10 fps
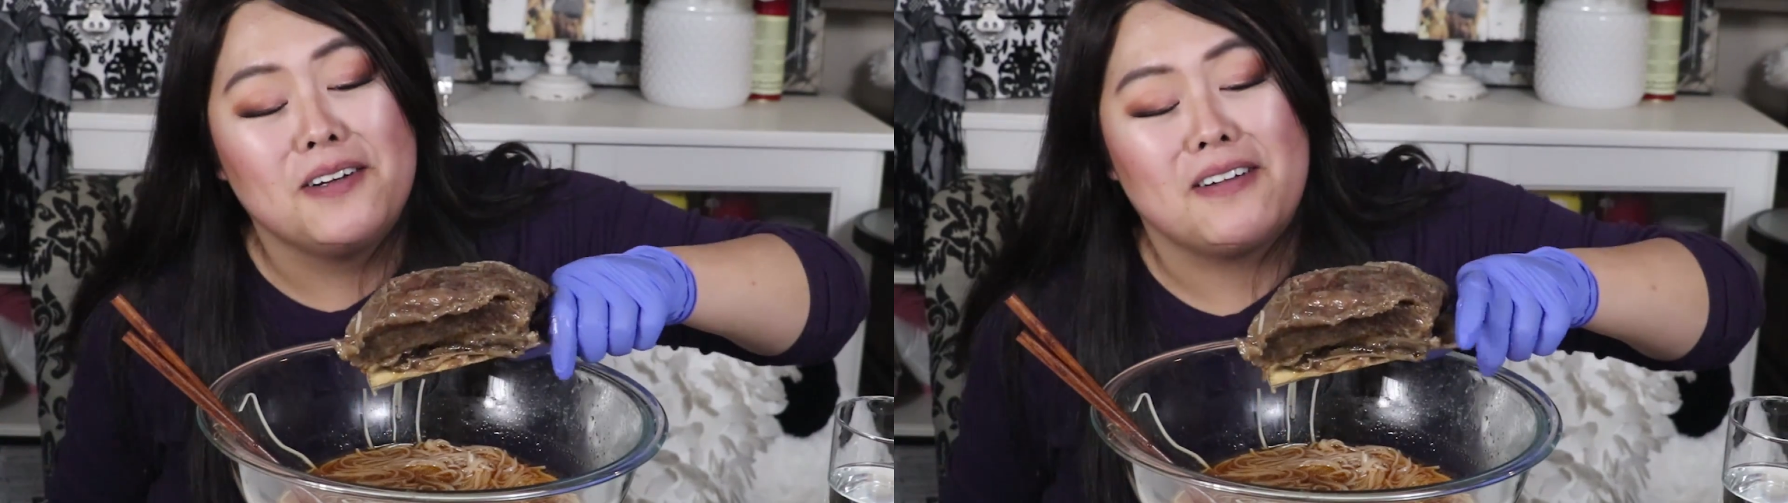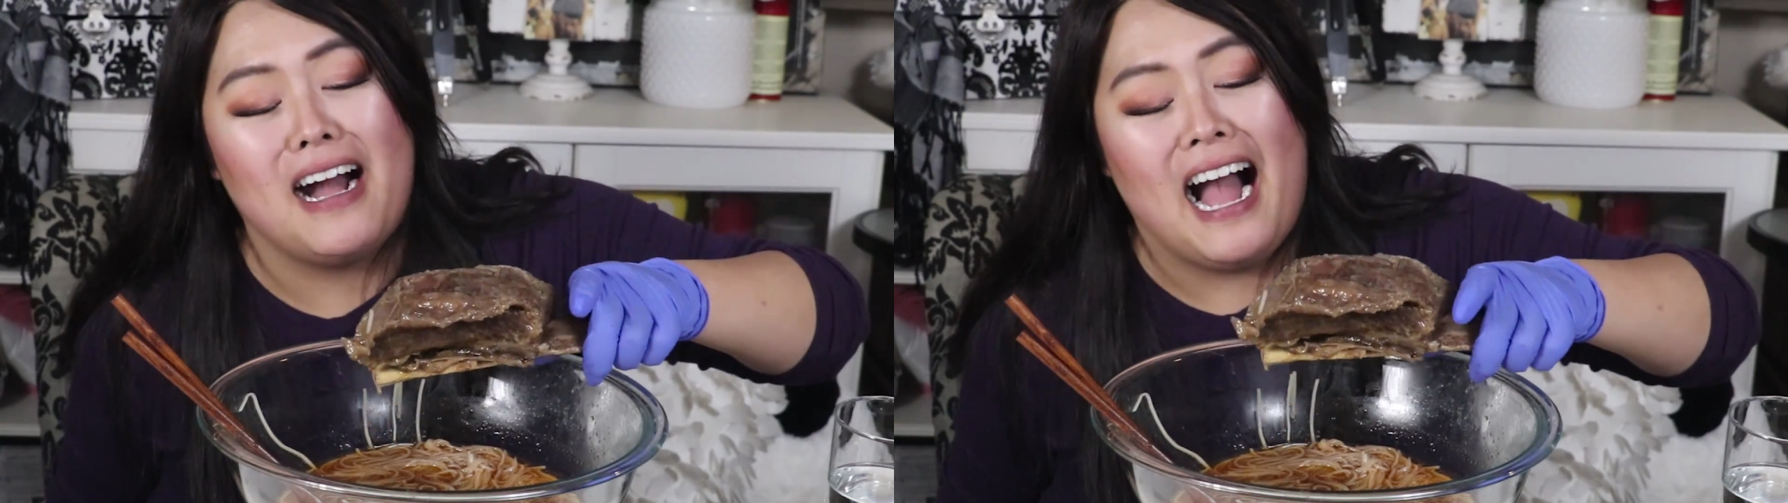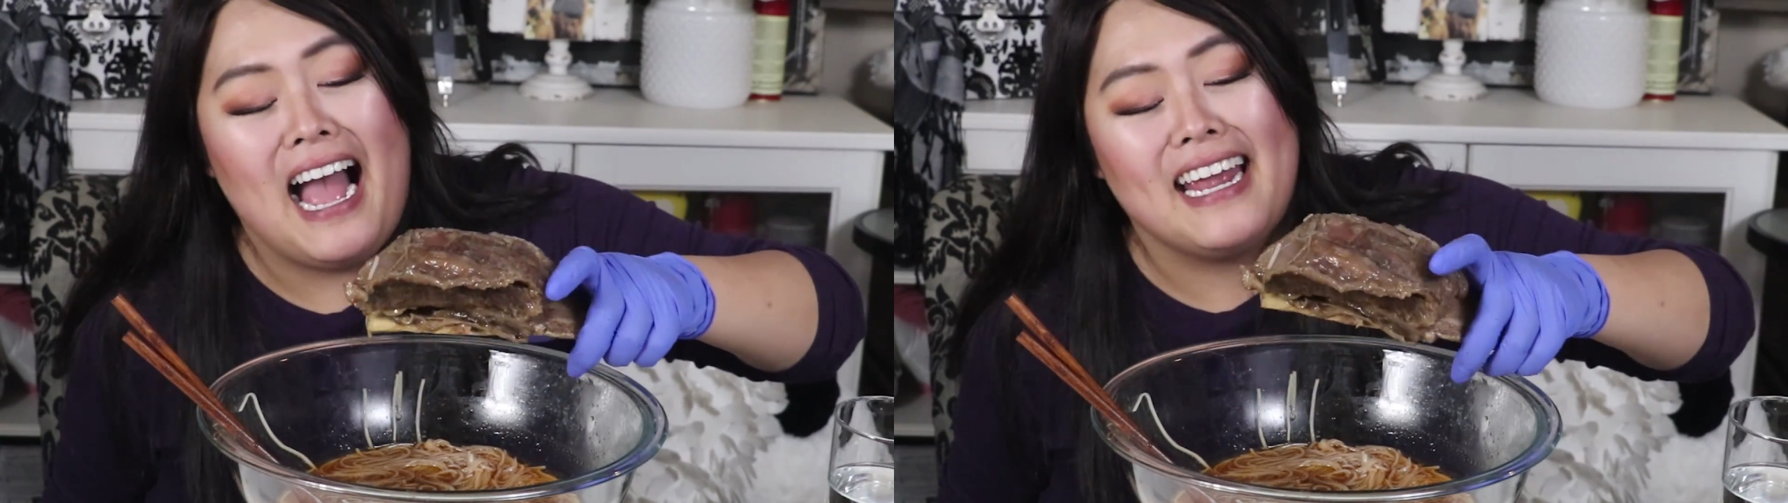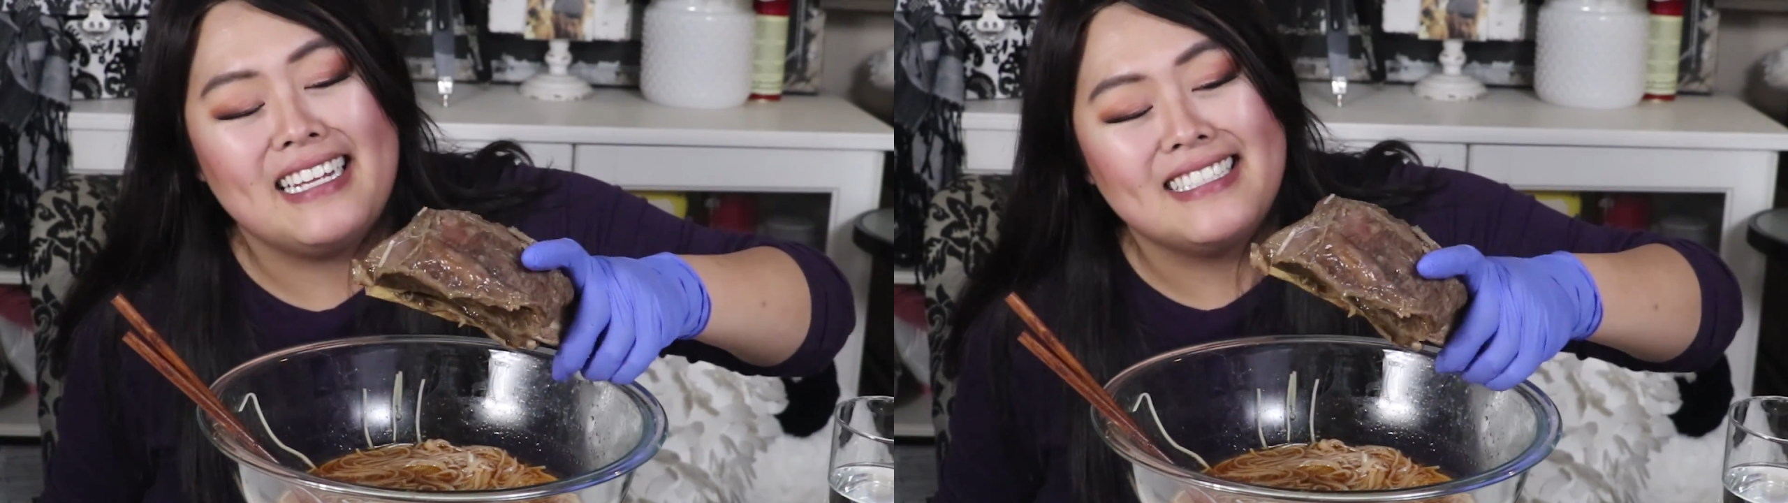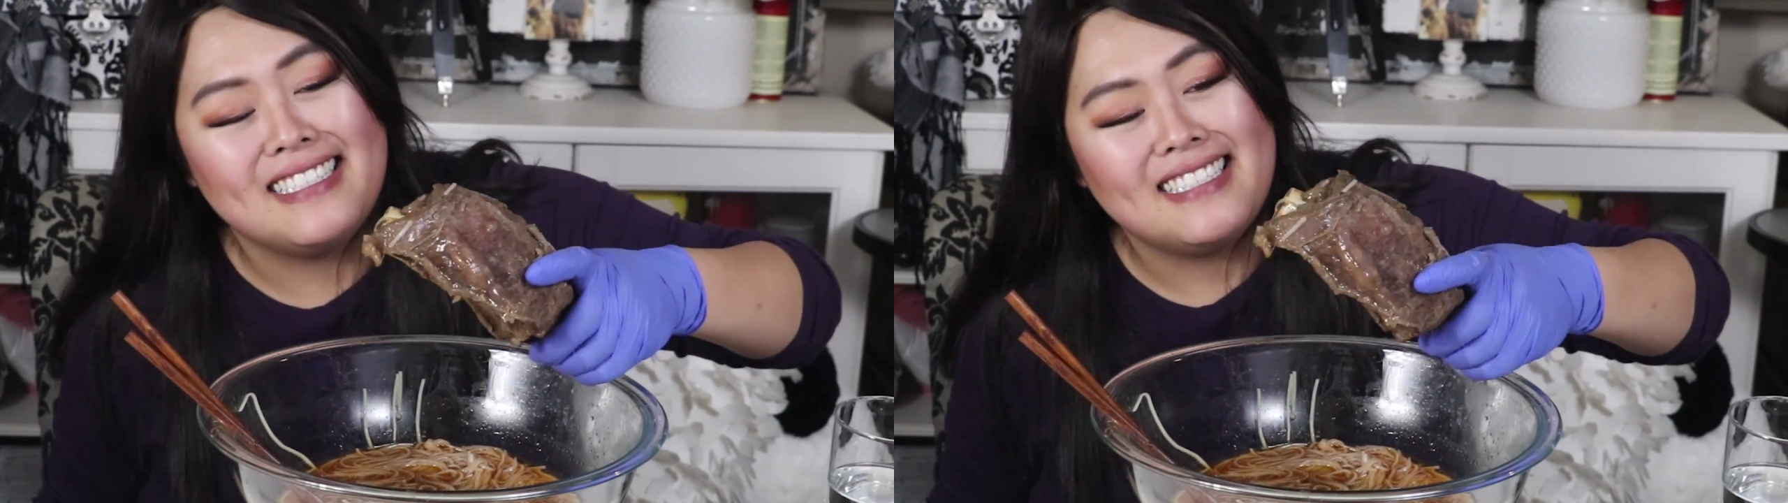you
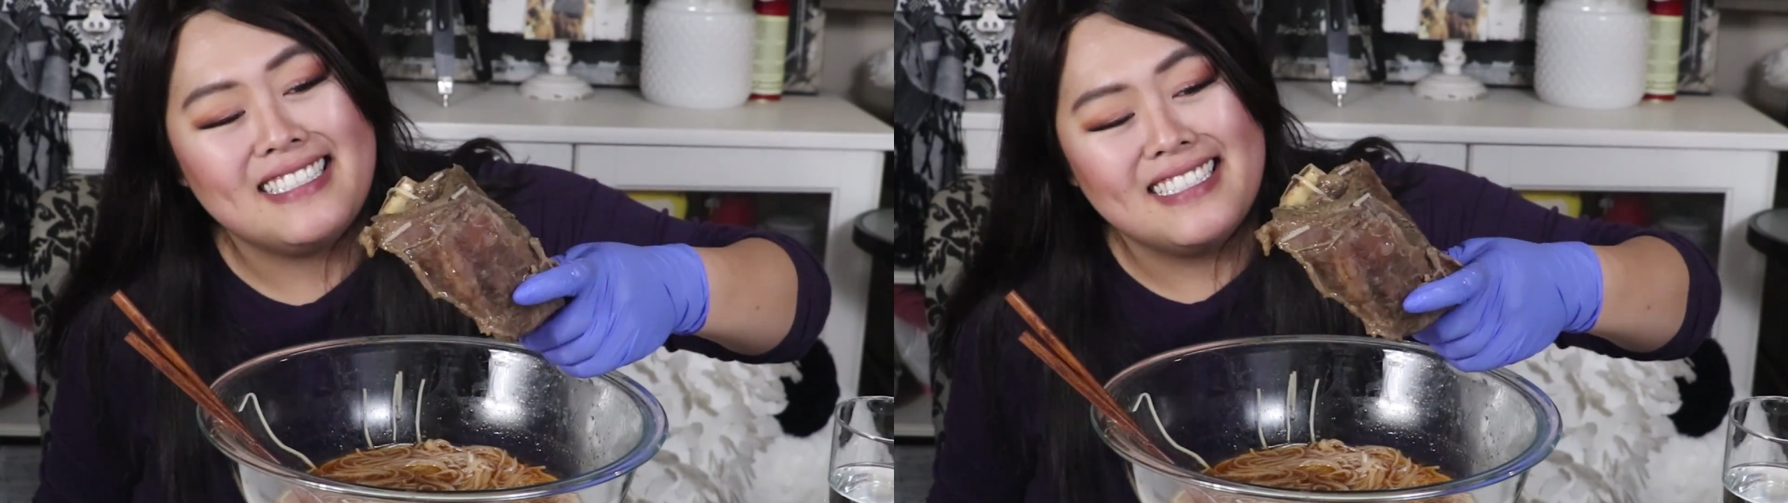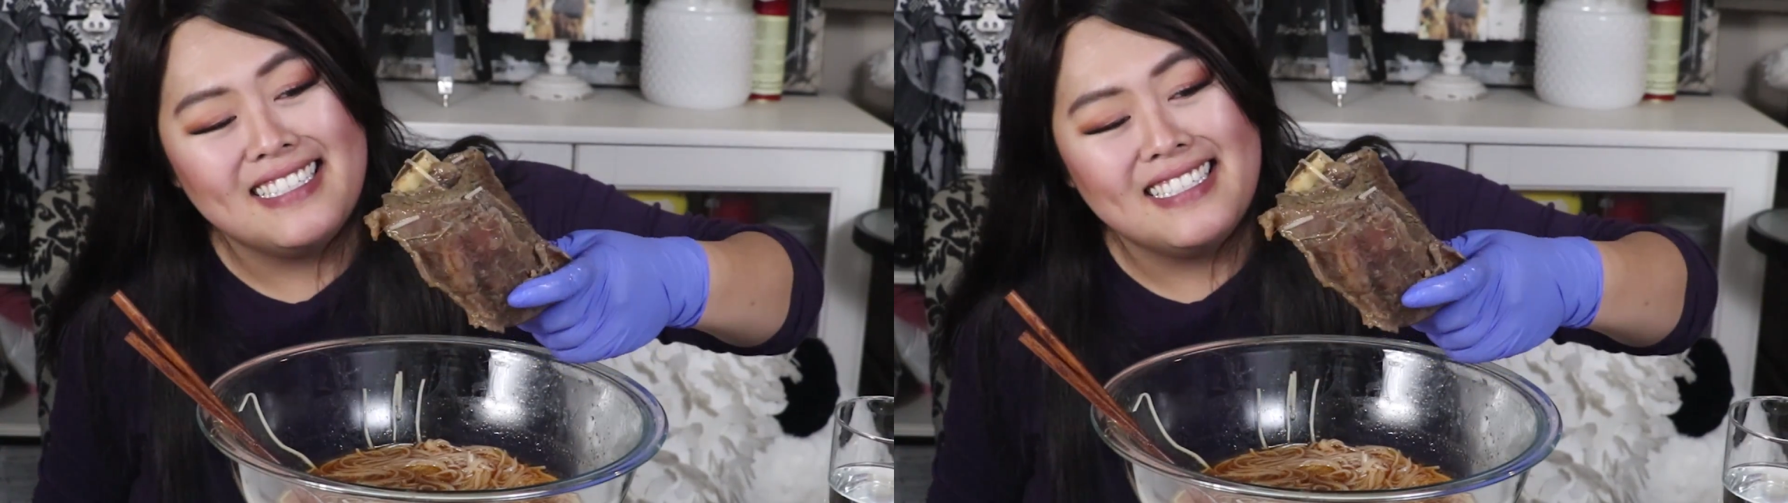guys.